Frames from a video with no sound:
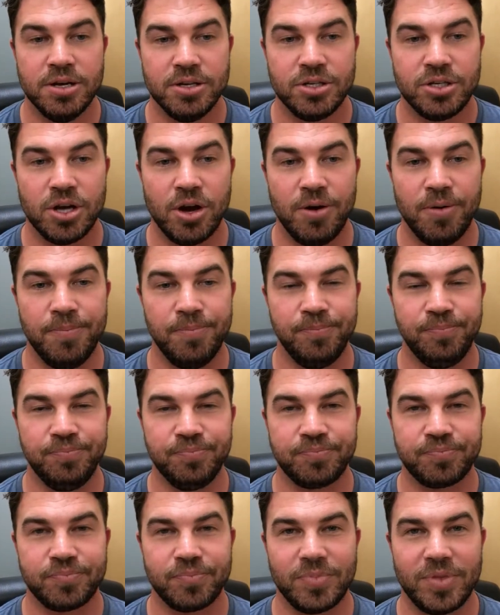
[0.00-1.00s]
So
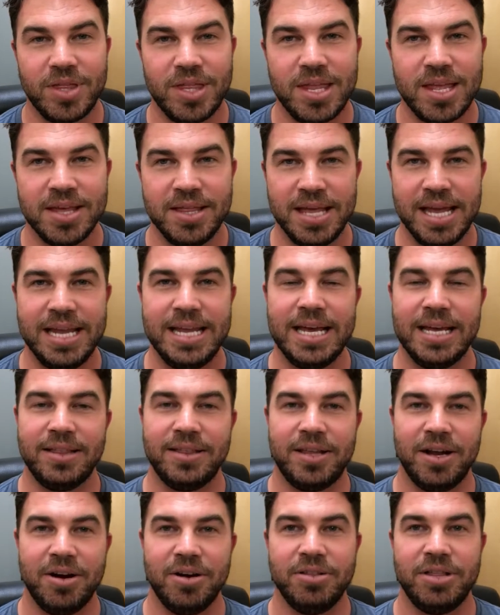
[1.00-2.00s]
they
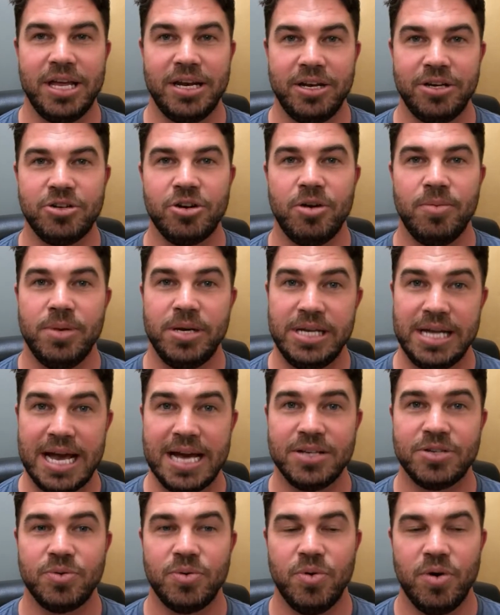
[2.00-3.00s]
get there, they determine,
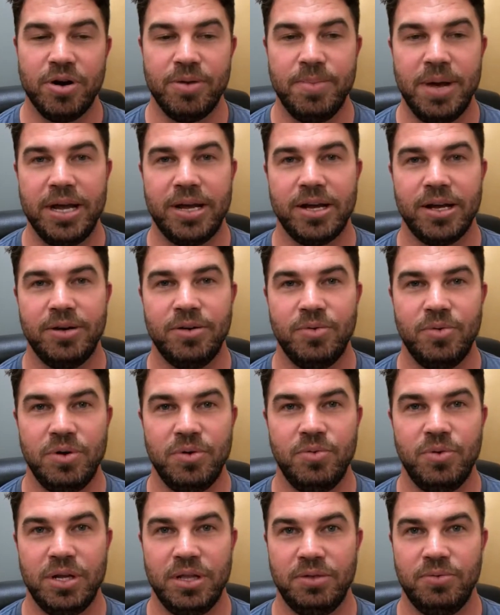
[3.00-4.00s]
yes, we want to make it.
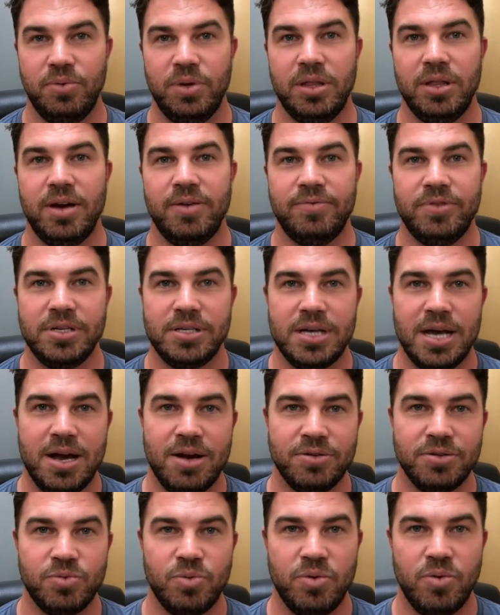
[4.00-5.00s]
We love this
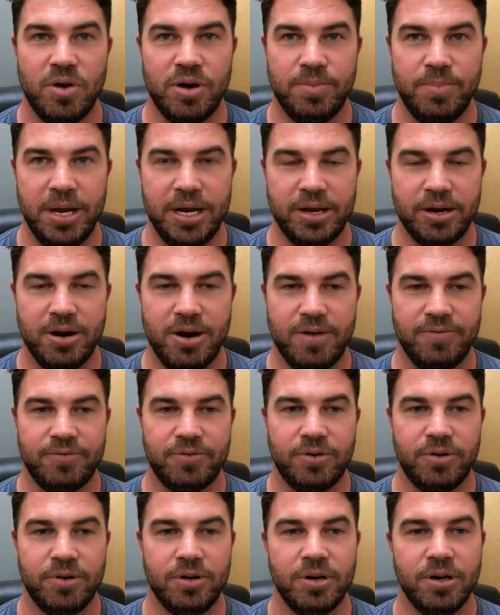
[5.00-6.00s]
house. We want to make an
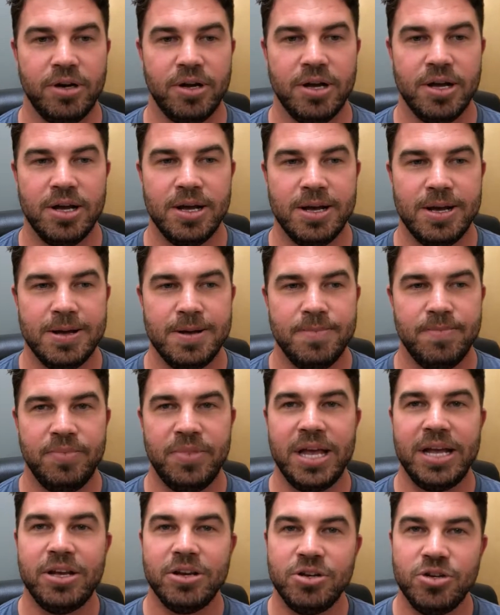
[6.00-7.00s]
offer.
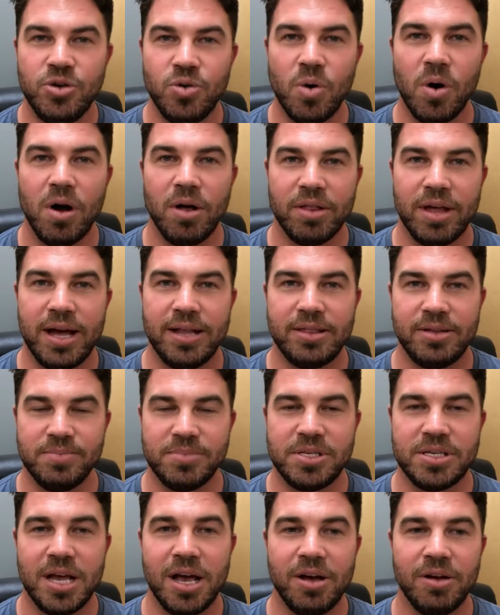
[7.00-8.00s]
They could do all that
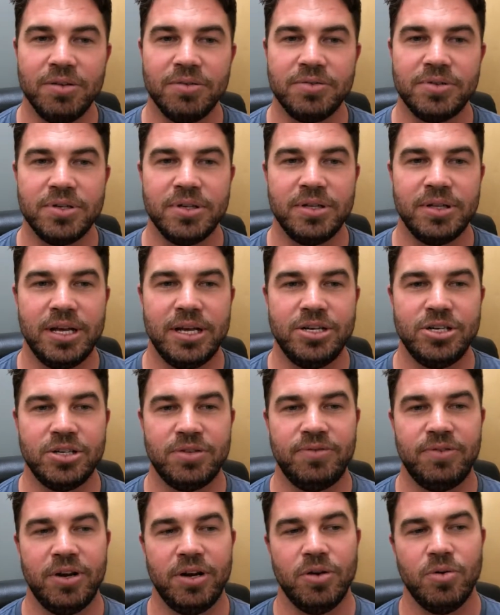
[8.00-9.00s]
themselves. They
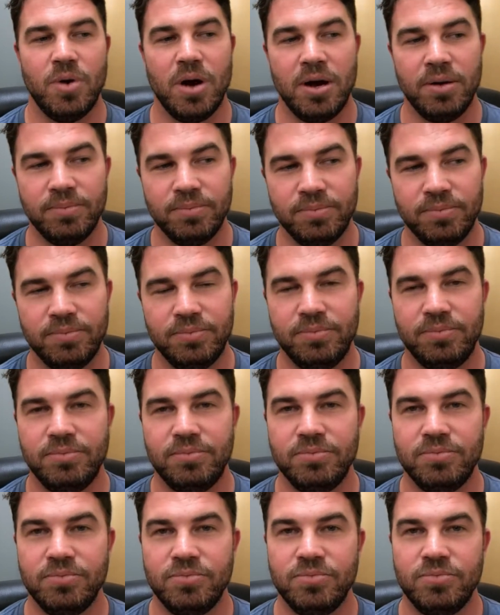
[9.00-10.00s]
just figure, well,
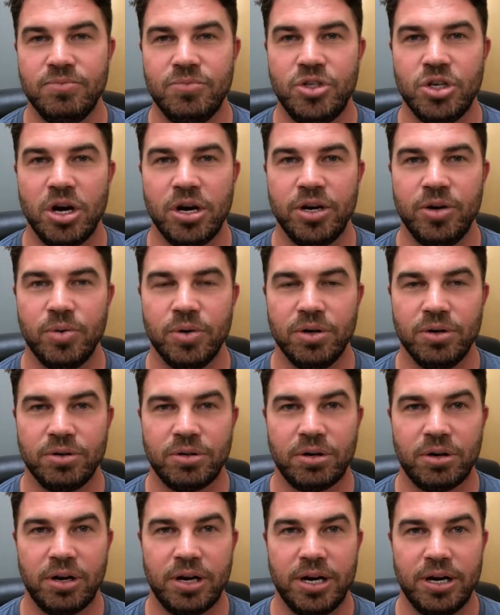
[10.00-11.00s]
Johnny
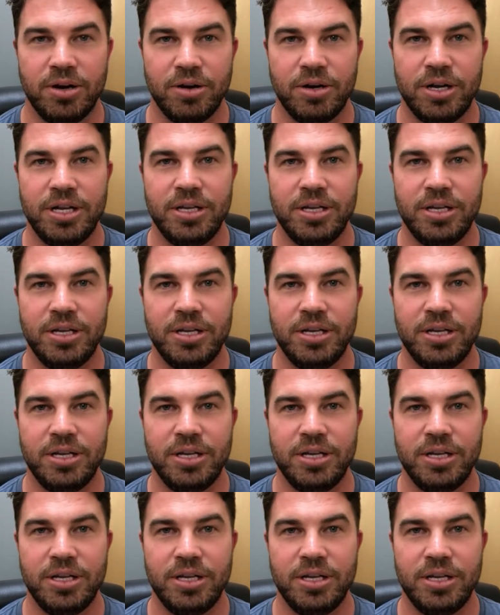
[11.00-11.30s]
Realtor here,